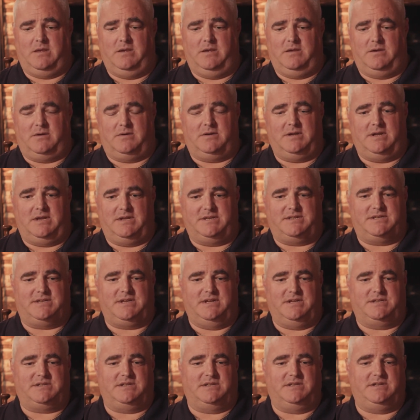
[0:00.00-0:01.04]
You know,
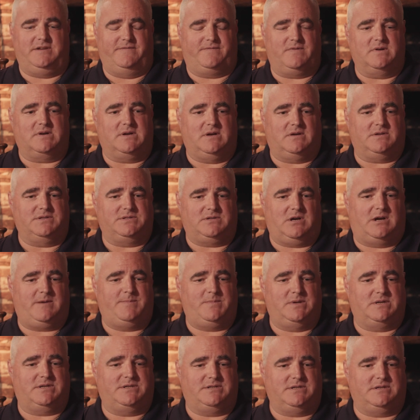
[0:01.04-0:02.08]
it's a difficult
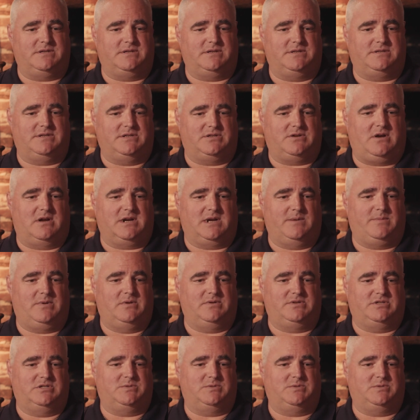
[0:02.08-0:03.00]
topic to talk about,